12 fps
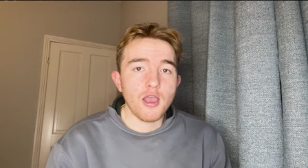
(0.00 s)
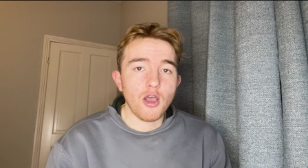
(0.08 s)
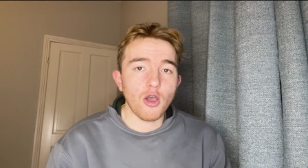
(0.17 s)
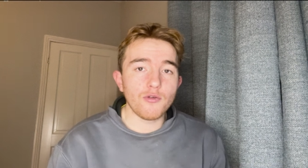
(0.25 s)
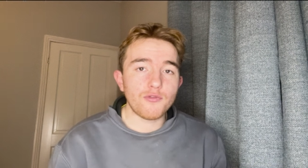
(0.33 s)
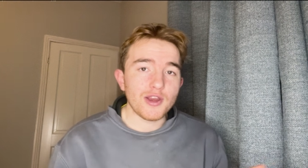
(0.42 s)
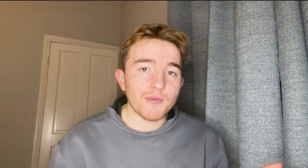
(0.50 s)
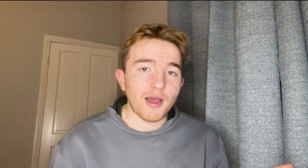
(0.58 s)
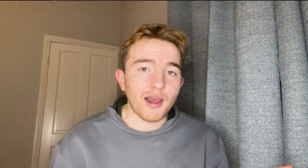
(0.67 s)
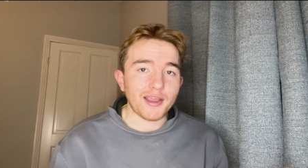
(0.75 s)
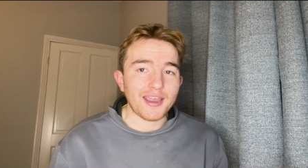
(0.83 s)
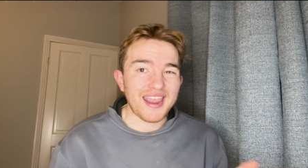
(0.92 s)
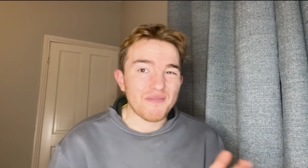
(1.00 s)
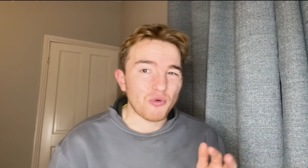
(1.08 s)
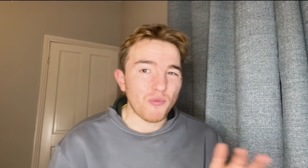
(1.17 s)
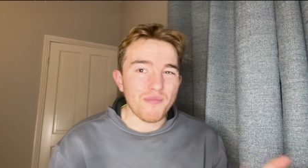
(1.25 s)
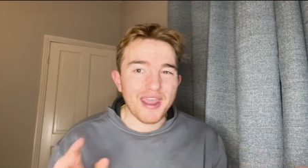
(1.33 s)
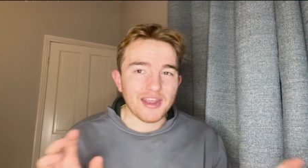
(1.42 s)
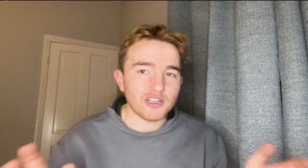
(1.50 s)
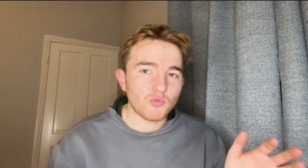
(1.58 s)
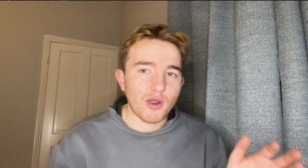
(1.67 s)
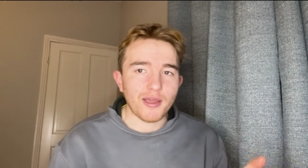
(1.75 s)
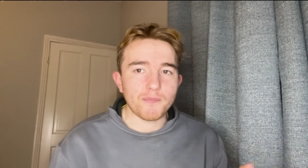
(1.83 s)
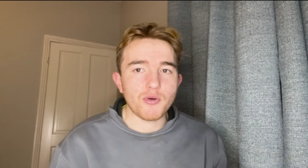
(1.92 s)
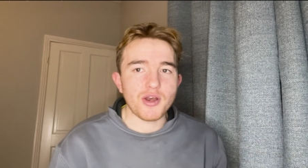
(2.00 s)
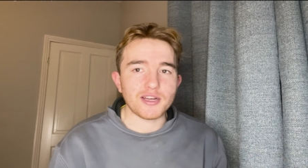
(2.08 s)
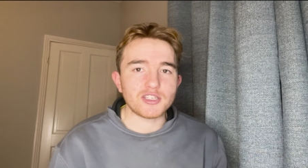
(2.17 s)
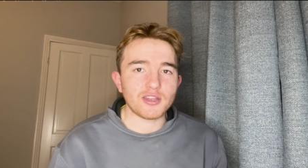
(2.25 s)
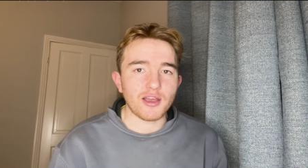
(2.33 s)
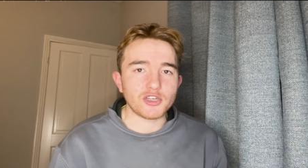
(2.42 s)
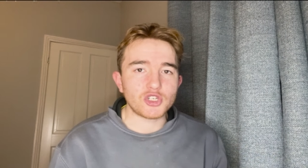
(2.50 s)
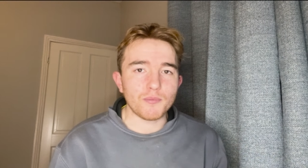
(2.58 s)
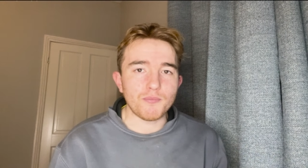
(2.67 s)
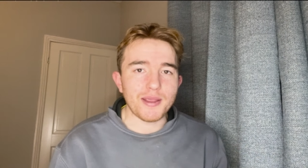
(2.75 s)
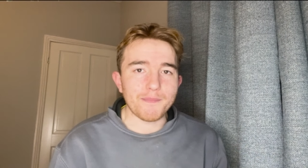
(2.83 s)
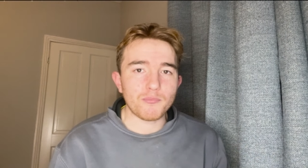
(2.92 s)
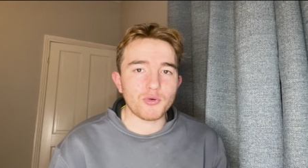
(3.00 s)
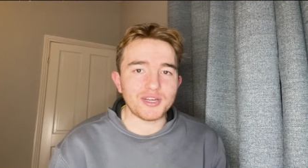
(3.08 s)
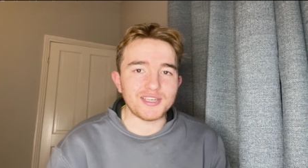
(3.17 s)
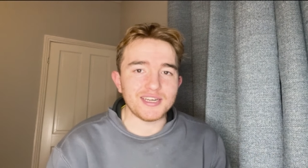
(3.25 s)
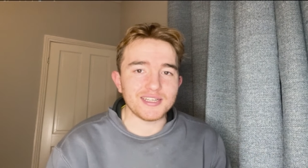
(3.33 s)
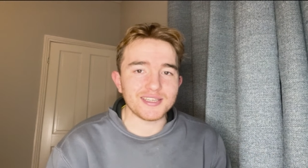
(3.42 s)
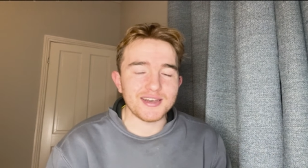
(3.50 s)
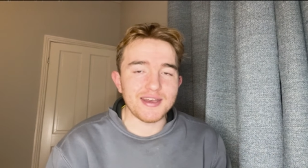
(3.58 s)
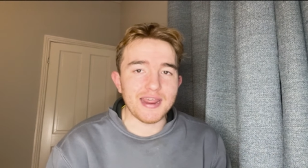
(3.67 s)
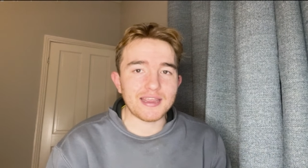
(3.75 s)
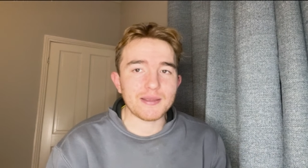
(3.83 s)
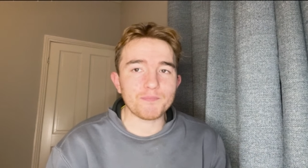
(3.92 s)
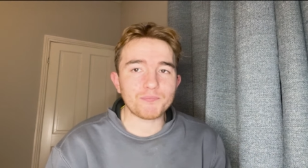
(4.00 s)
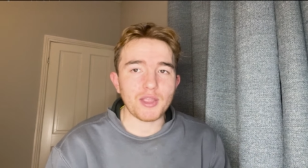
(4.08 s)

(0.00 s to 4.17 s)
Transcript: hopefully by like April, May is when I predict that I should be in pretty decent nick.